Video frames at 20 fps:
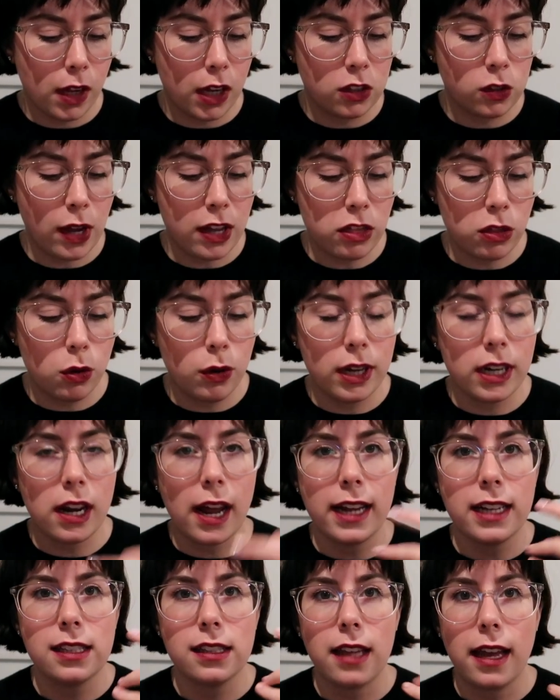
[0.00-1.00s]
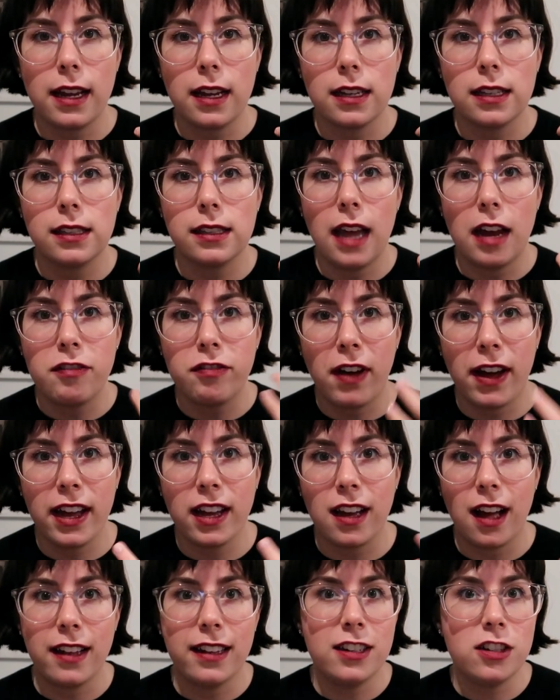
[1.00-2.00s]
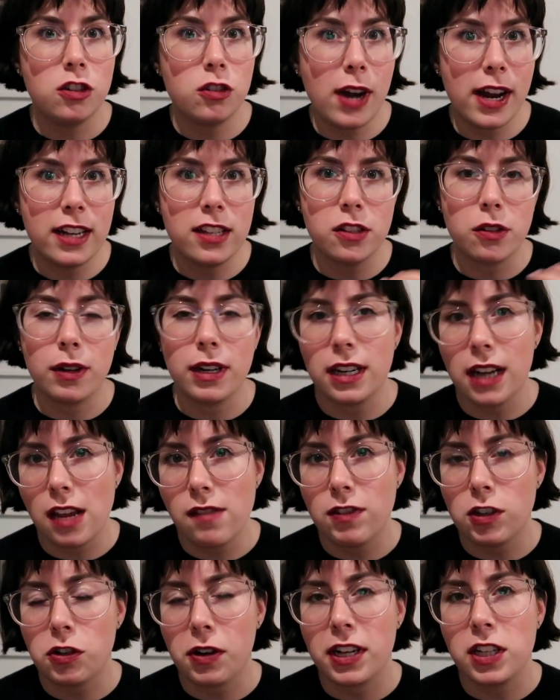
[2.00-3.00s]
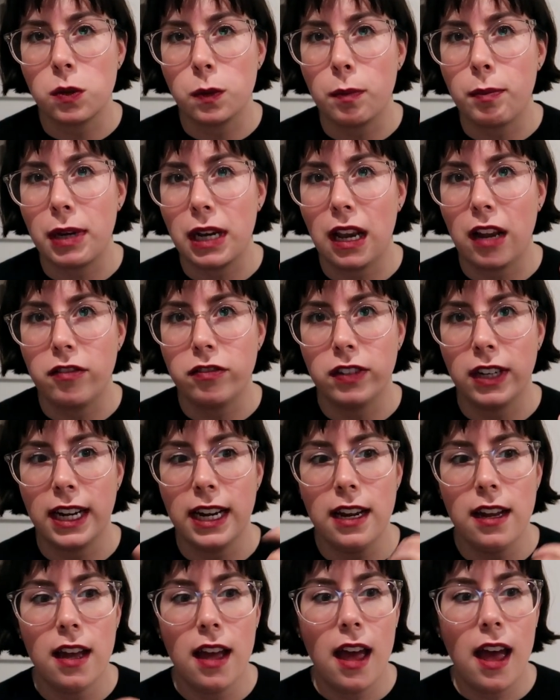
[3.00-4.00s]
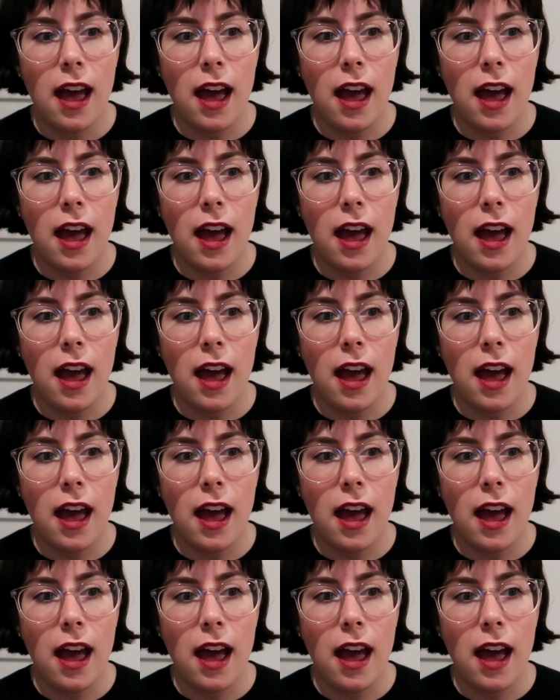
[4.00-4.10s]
So I thought a nice like sapphire colored dress or a navy dress would be lovely.